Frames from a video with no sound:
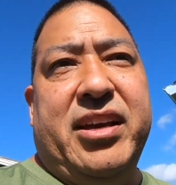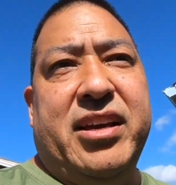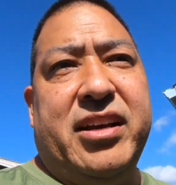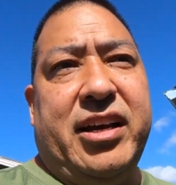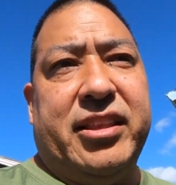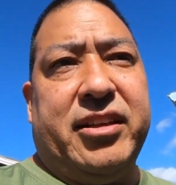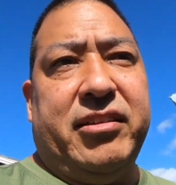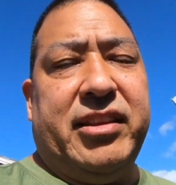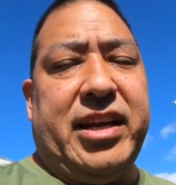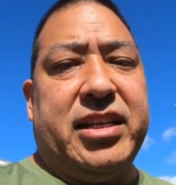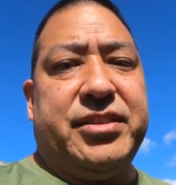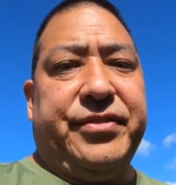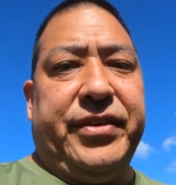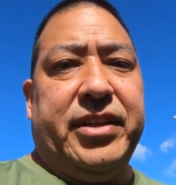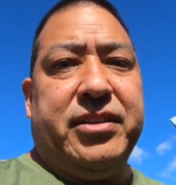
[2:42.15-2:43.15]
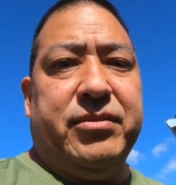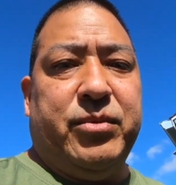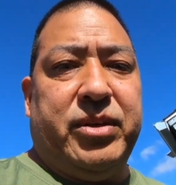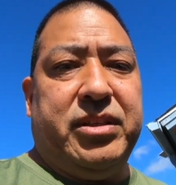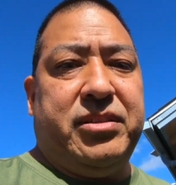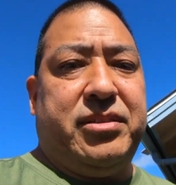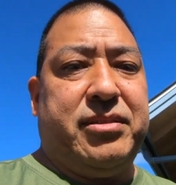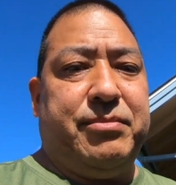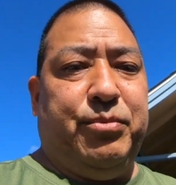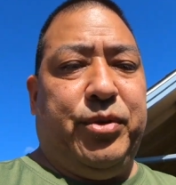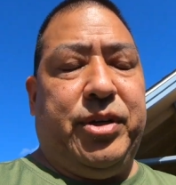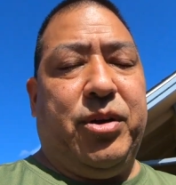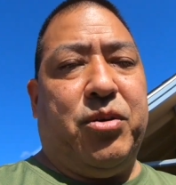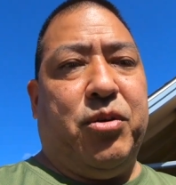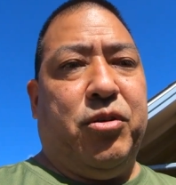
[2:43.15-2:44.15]
I thought Last Fit was
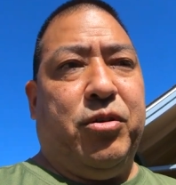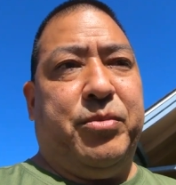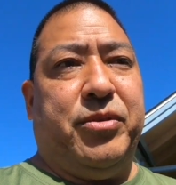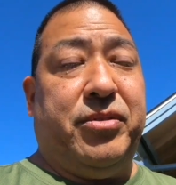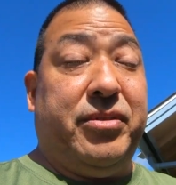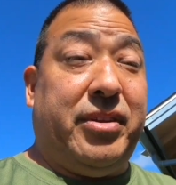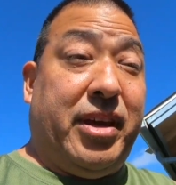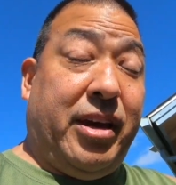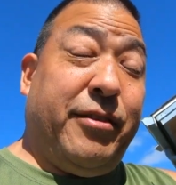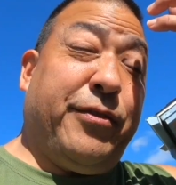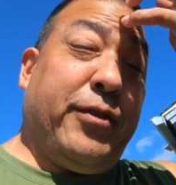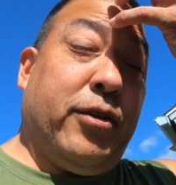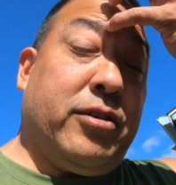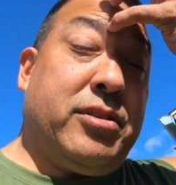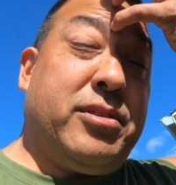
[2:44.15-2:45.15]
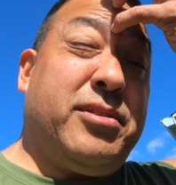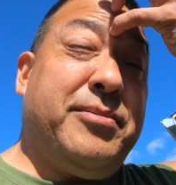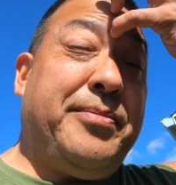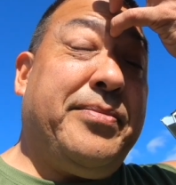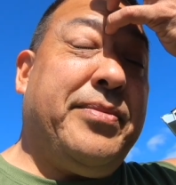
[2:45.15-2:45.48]
pretty horrible at first.